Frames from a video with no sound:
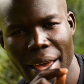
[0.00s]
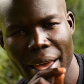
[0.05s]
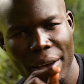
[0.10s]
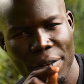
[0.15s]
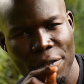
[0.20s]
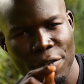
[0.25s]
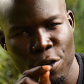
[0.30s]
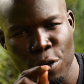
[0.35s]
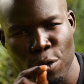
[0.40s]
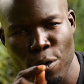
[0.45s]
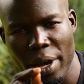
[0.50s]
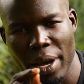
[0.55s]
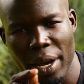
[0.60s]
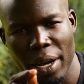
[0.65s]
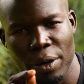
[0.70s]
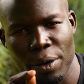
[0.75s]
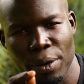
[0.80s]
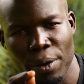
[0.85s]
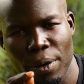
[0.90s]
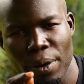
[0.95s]
Everywhere
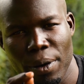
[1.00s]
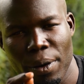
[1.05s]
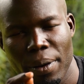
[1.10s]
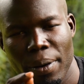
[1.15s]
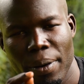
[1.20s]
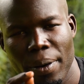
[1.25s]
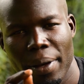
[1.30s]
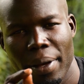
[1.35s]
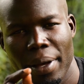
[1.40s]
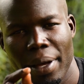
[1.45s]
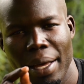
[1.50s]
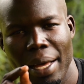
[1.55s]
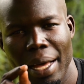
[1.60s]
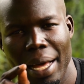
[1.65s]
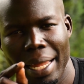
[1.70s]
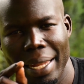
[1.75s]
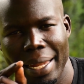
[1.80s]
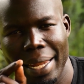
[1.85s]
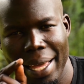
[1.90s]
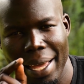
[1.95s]
I go,
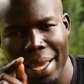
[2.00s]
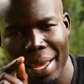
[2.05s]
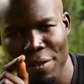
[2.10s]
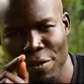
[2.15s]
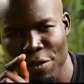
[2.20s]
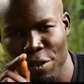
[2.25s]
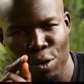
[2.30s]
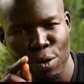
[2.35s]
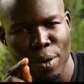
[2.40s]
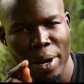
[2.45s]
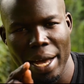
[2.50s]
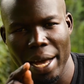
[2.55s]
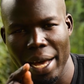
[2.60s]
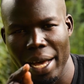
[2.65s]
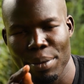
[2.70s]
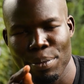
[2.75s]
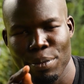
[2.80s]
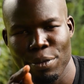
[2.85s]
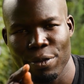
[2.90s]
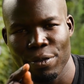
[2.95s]
everywhere I
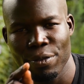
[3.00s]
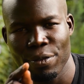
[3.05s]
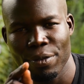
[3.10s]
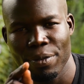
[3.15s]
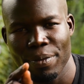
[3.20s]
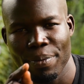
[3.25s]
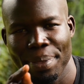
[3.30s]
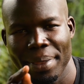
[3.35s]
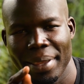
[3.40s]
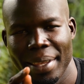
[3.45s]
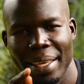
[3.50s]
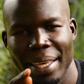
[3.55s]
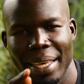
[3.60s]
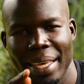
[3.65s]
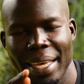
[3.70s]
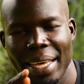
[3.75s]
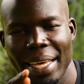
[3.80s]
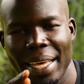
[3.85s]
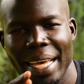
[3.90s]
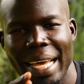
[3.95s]

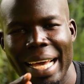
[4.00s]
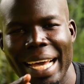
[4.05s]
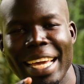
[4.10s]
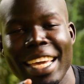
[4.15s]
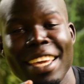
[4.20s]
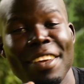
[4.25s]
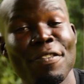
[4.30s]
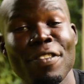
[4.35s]
move.